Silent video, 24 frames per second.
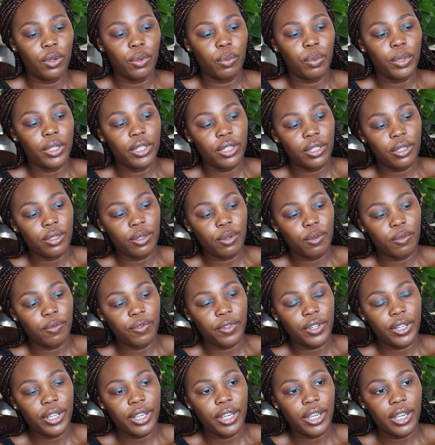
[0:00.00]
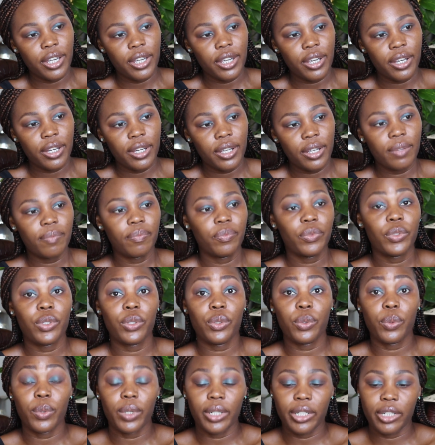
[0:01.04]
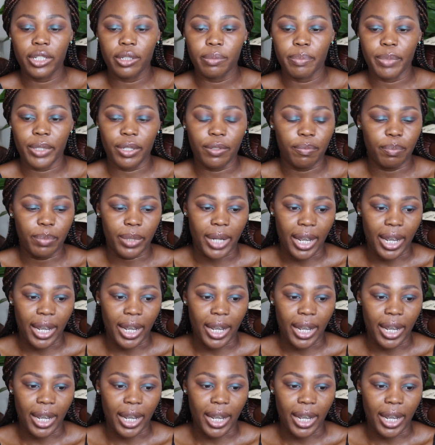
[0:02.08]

which is over here, to do a little bit of